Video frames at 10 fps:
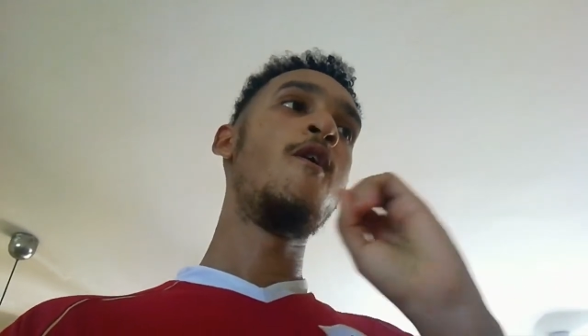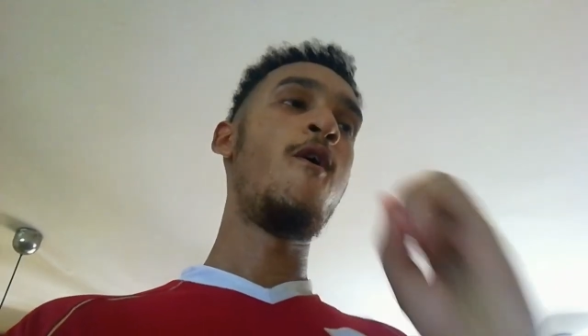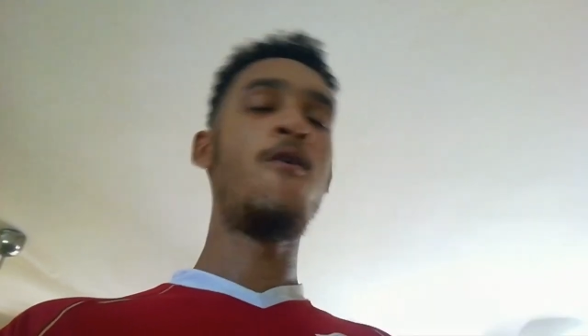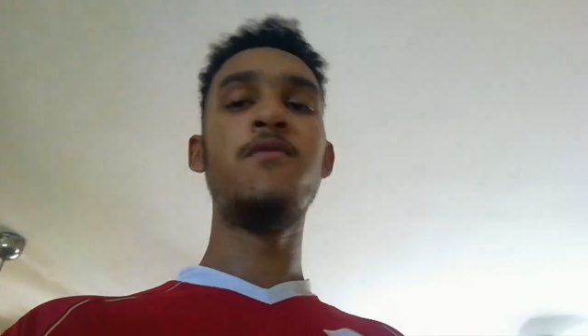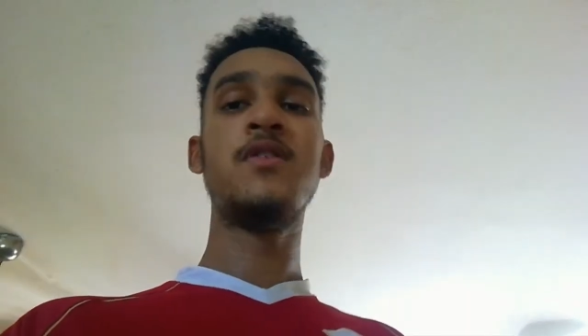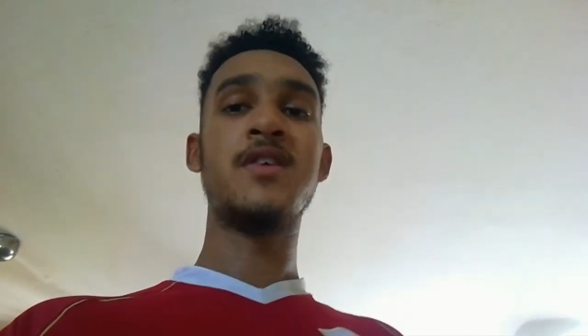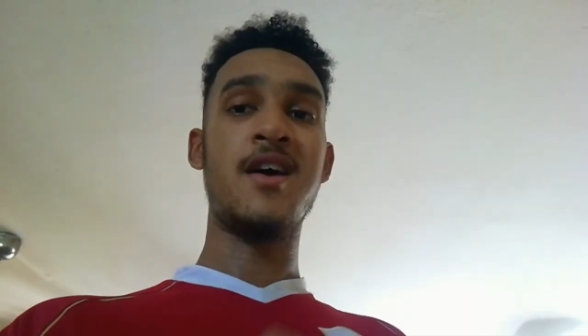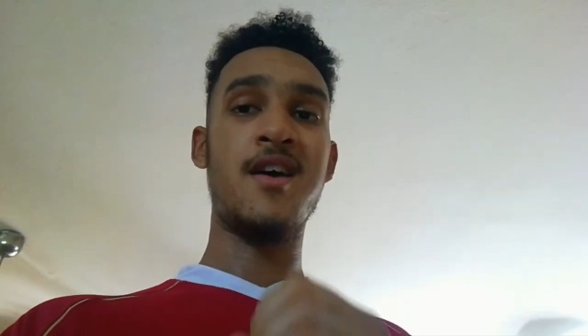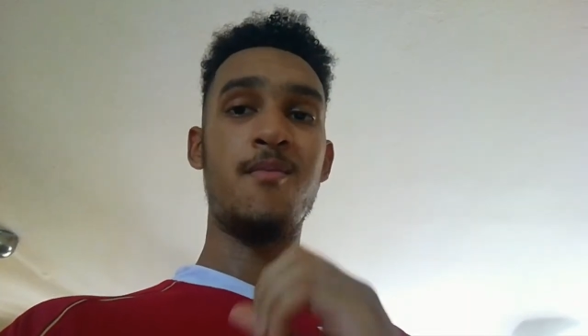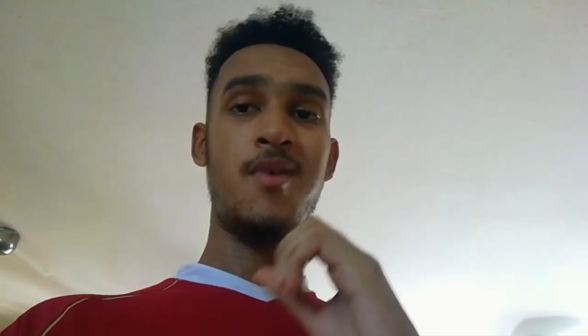
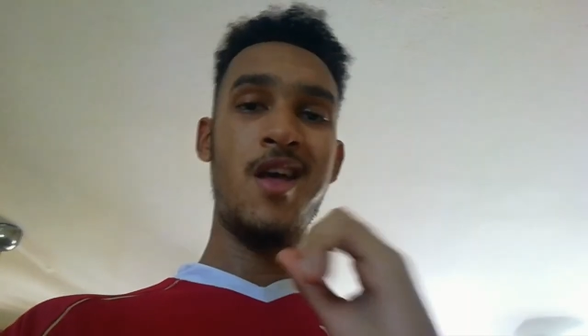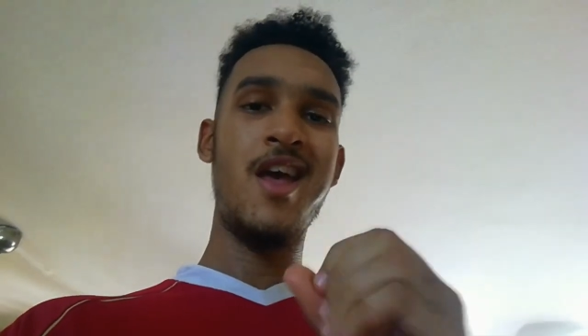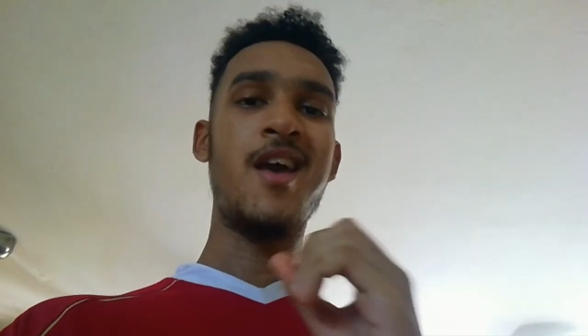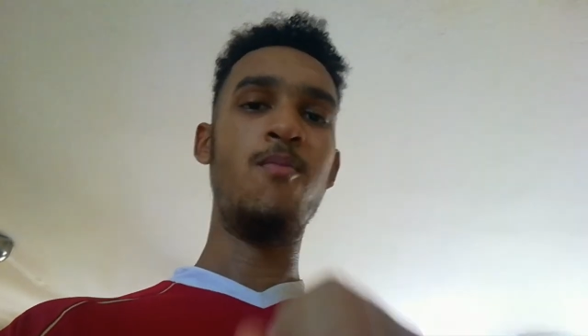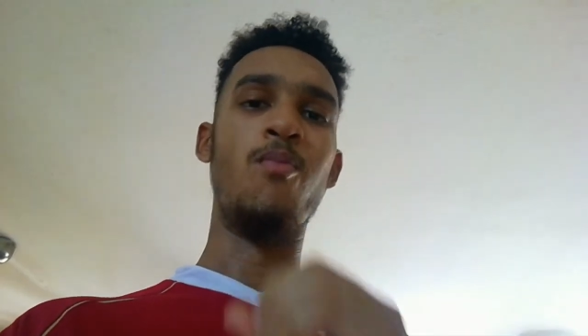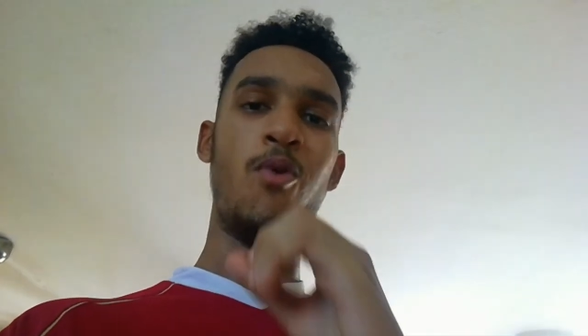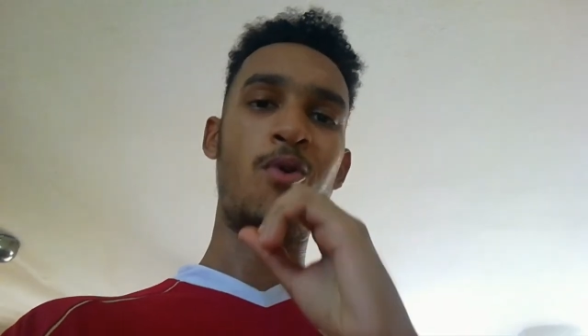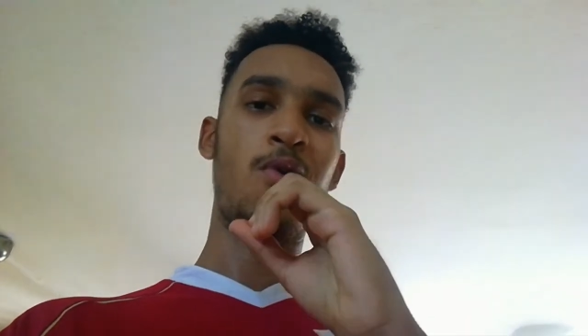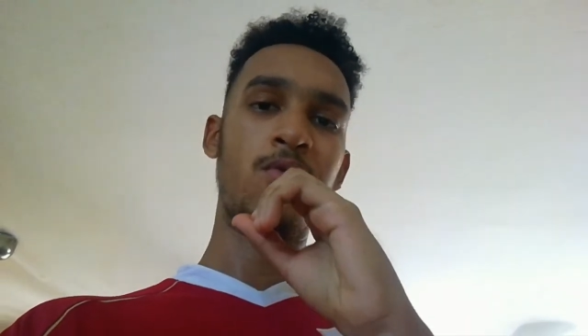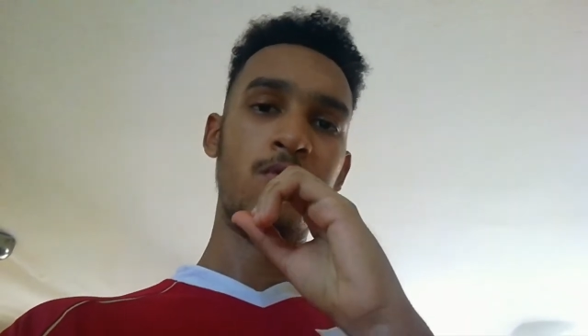overtime, and
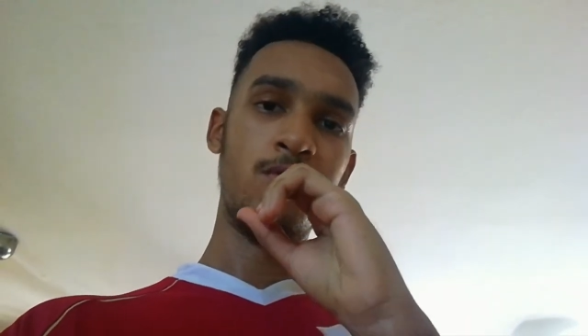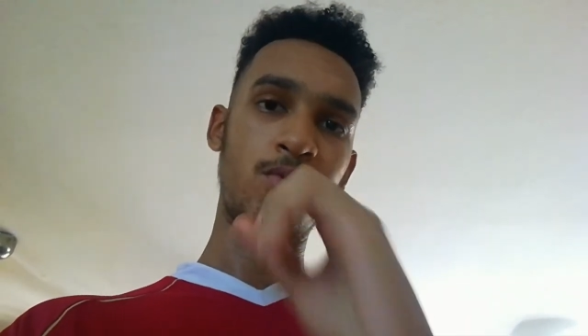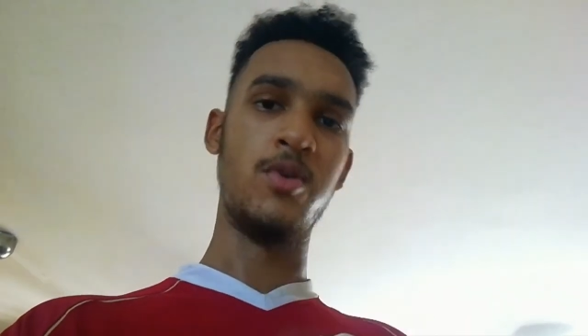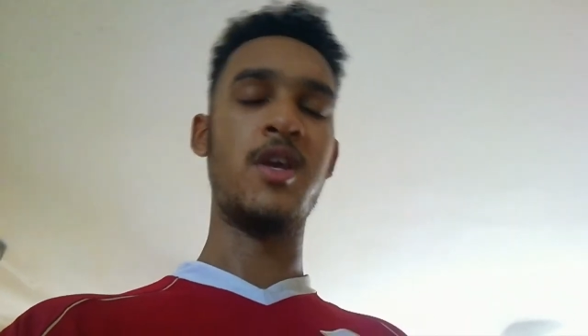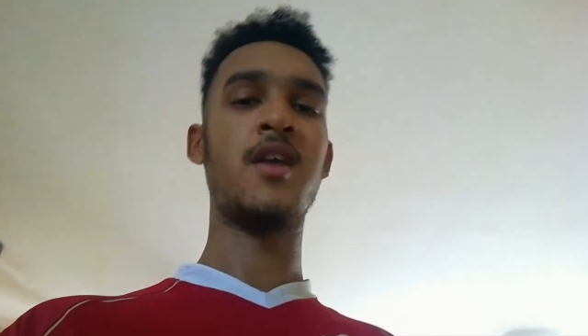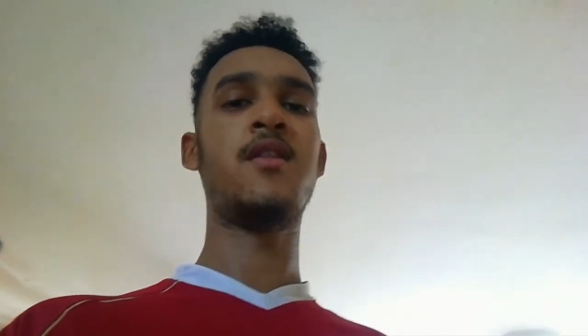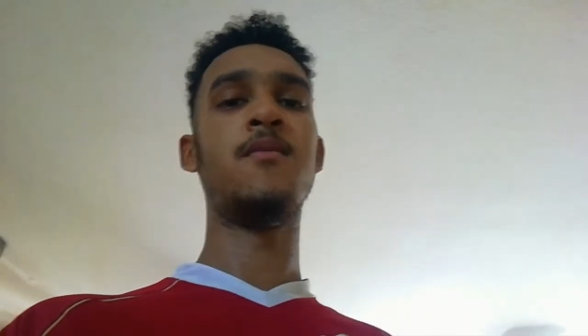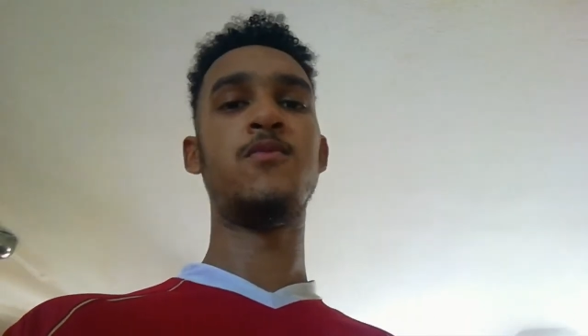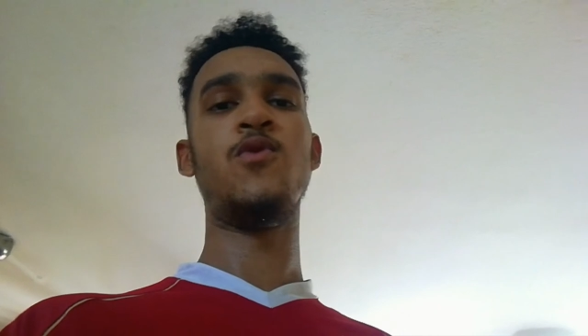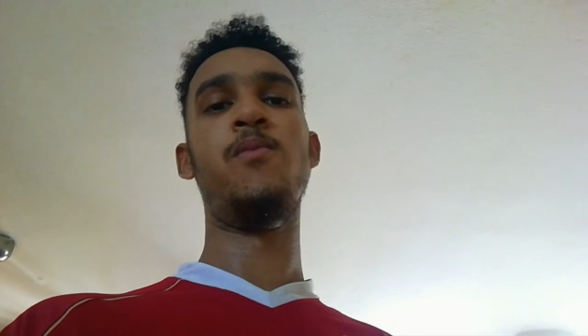more to get
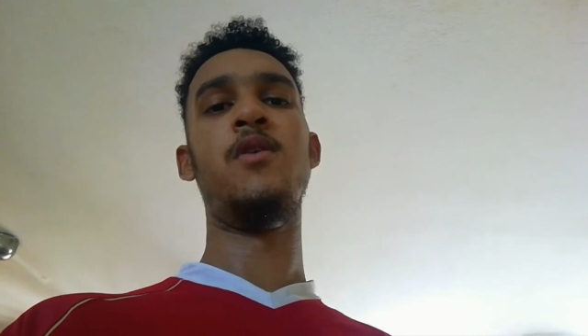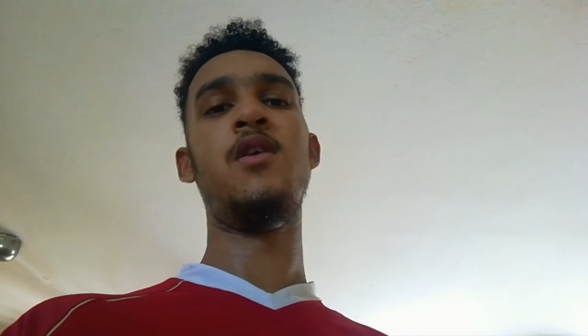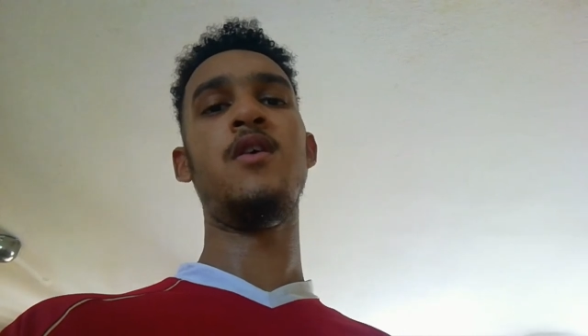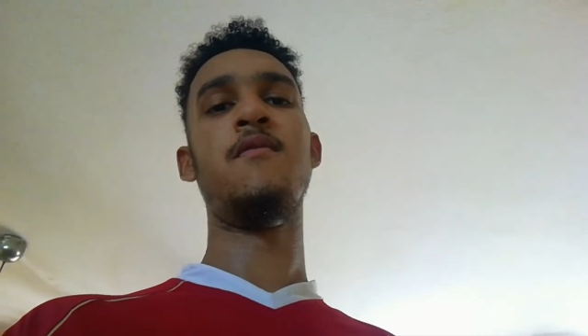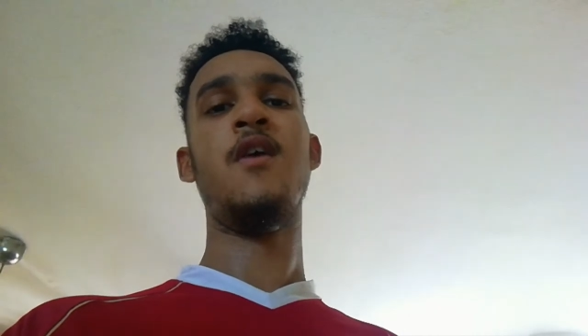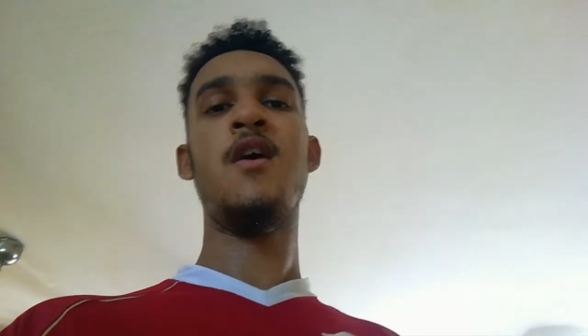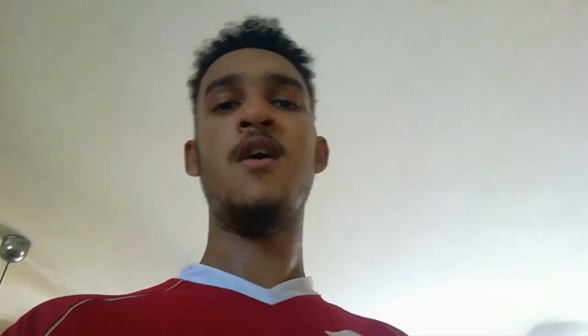them to believe.